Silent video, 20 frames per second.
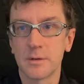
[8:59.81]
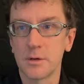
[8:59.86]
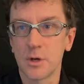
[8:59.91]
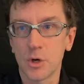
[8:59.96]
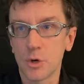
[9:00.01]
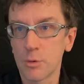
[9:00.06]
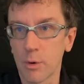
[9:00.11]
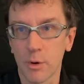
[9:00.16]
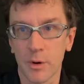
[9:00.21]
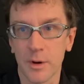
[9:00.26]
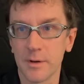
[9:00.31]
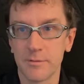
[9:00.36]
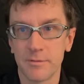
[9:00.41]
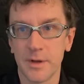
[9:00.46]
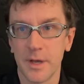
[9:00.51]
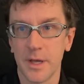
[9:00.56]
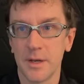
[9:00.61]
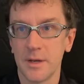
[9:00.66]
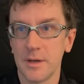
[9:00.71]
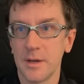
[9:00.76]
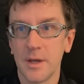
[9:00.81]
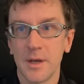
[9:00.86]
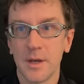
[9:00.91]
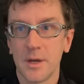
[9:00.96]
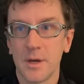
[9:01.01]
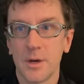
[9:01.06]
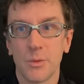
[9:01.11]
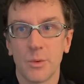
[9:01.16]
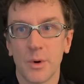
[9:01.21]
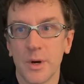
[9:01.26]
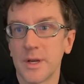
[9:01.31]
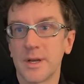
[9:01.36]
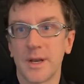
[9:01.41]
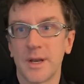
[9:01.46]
Uber invent? What did